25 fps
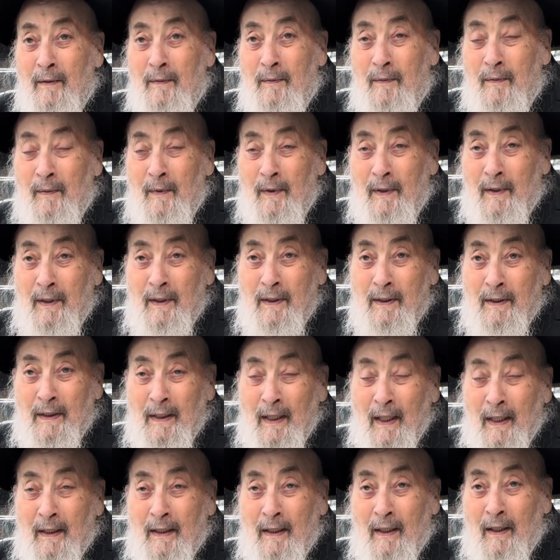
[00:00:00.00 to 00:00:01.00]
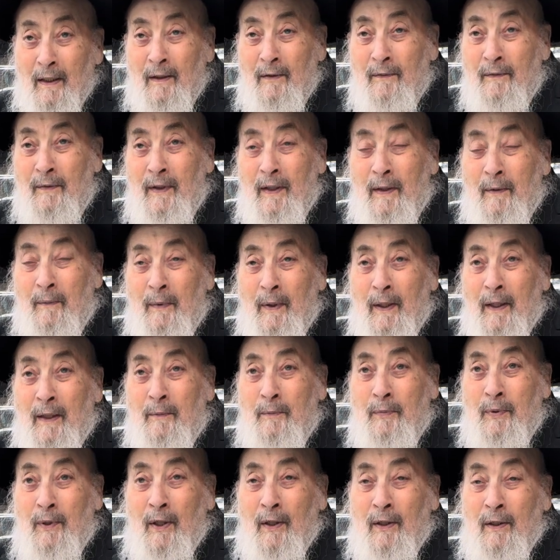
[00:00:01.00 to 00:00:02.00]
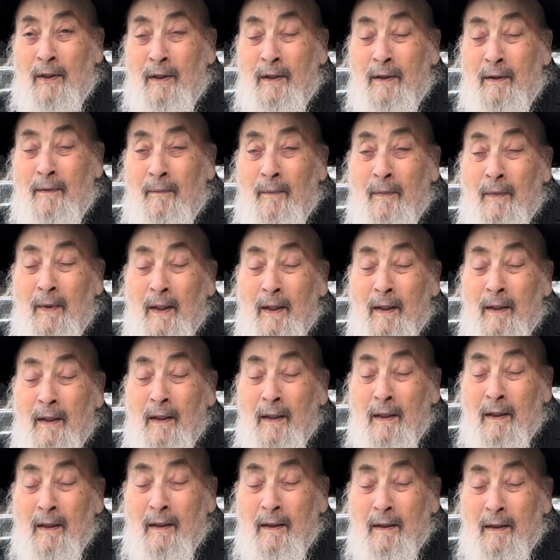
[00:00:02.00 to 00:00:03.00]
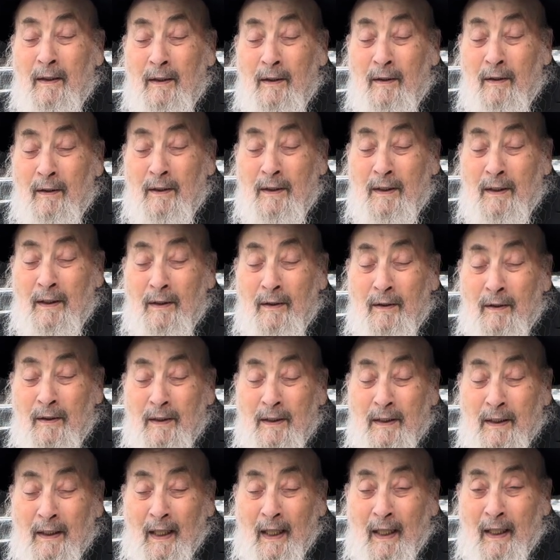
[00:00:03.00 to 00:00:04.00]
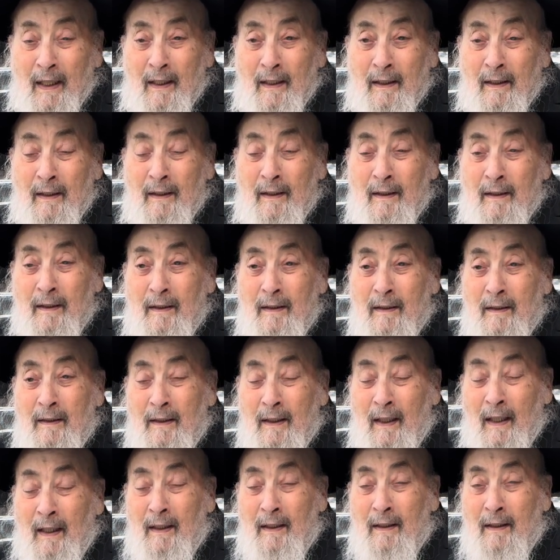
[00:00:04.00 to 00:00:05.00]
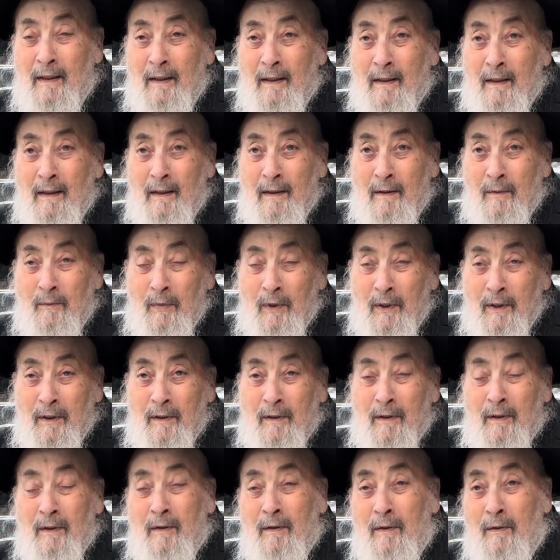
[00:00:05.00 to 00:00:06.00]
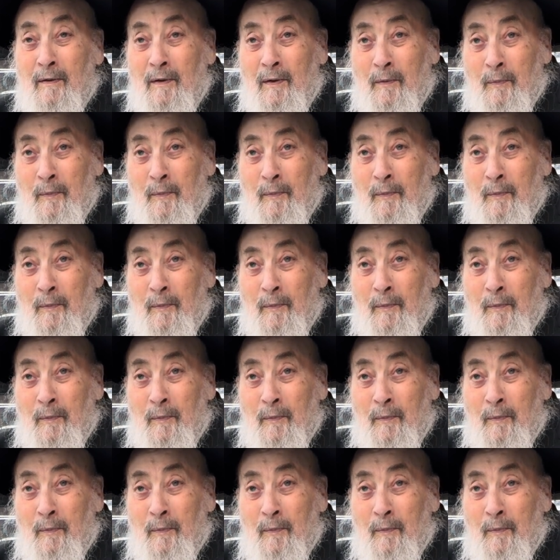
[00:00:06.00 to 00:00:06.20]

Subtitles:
But he's saying that over here by a bracha, you're saying that what the